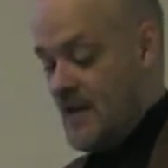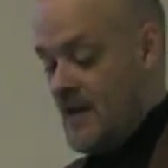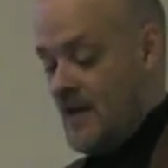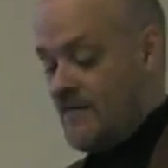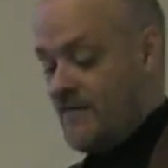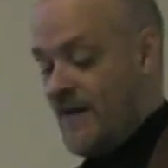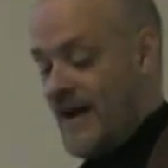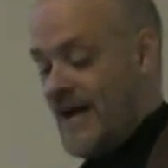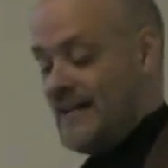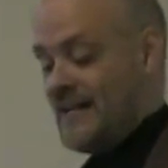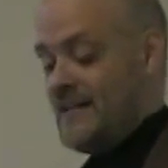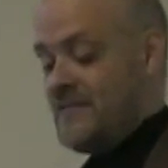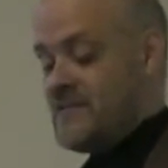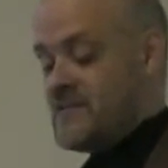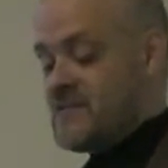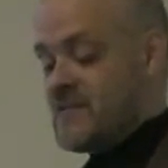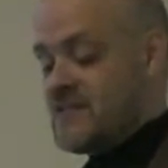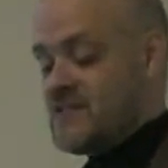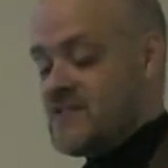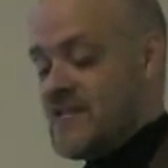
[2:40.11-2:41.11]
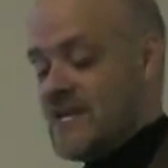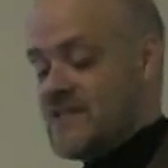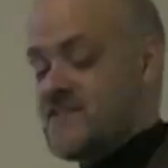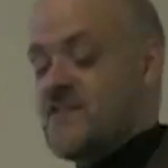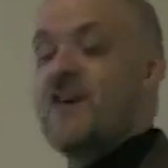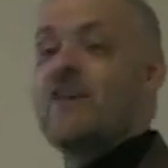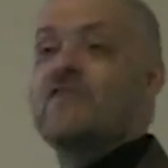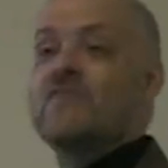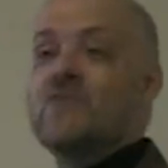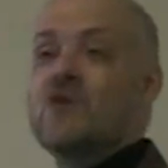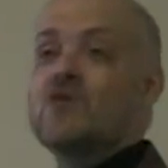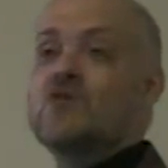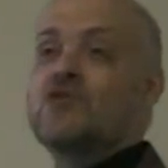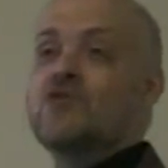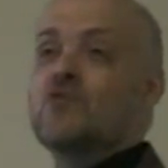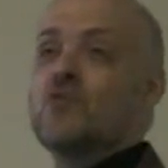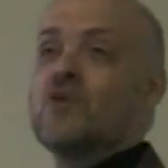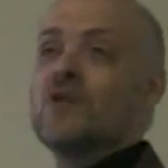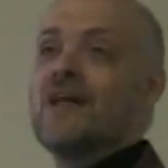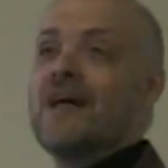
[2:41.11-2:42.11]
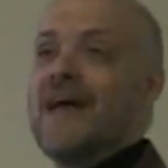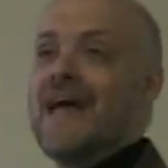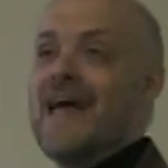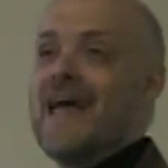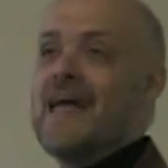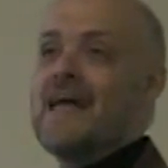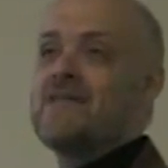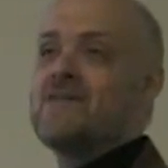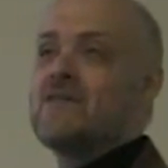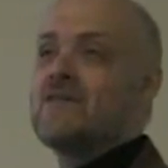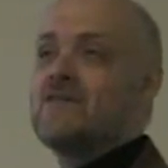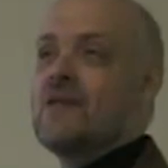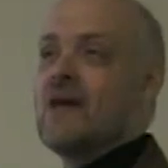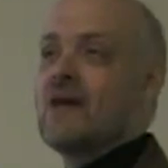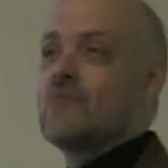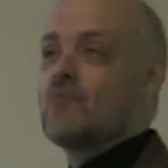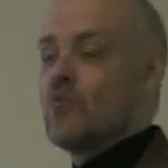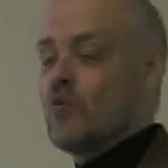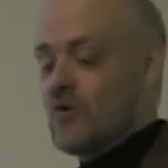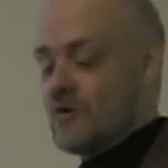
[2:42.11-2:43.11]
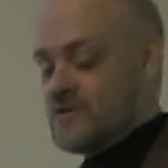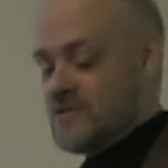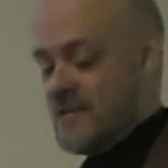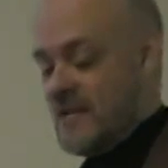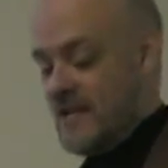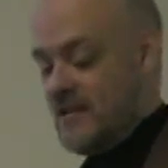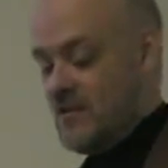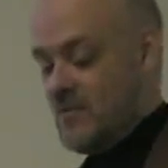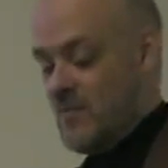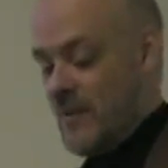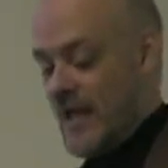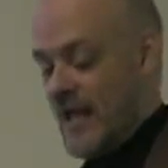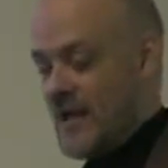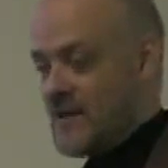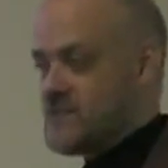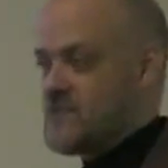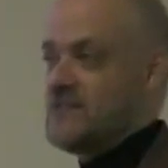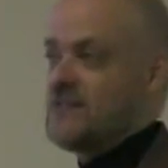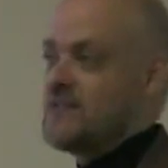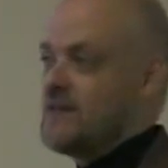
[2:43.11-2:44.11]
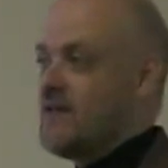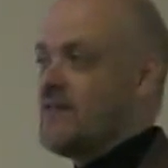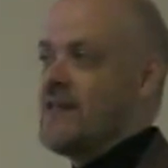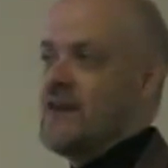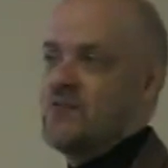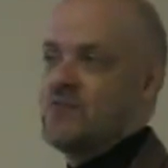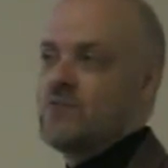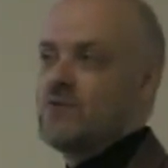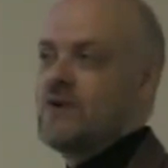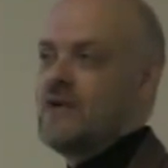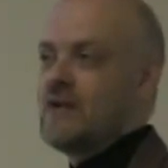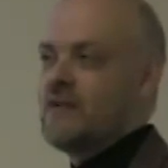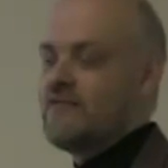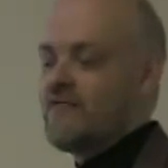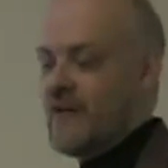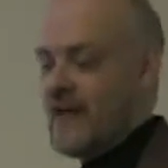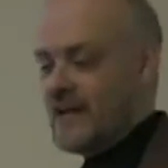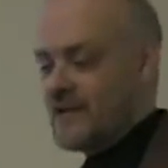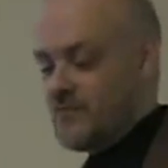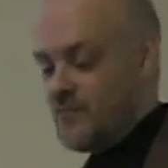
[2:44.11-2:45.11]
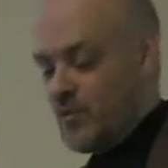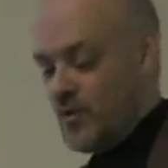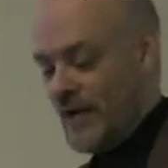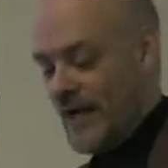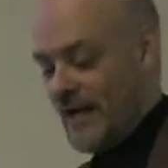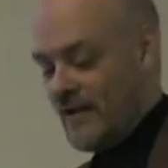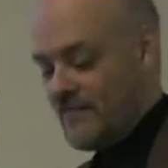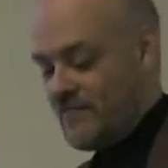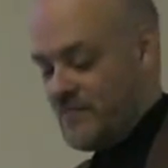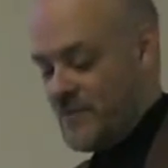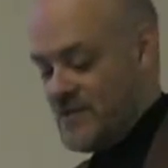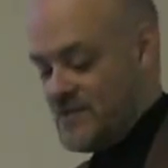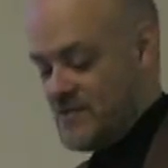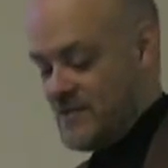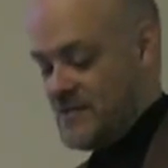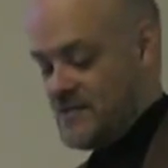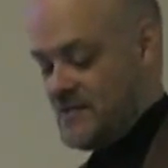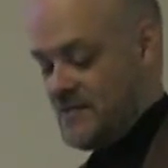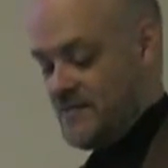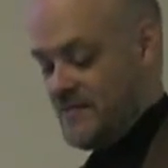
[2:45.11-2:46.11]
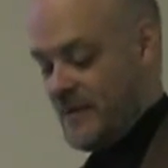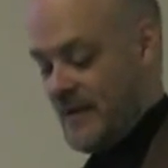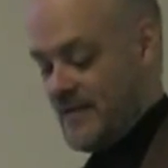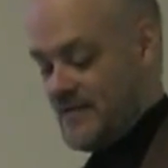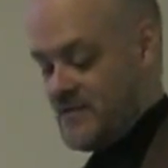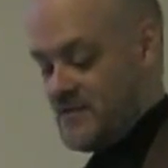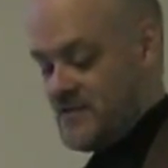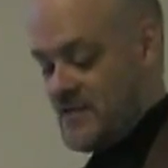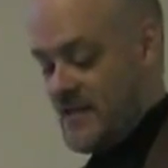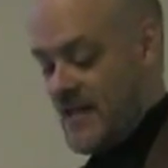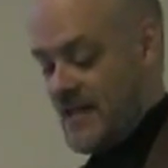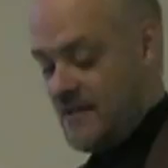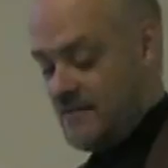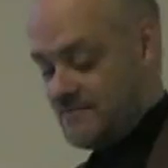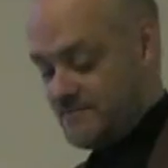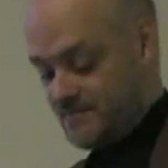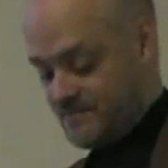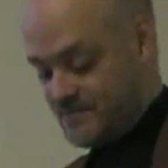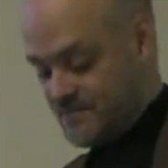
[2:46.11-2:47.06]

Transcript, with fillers: Finally, the success of mutual aid networks in the past, until they were in effect put out of business by the state,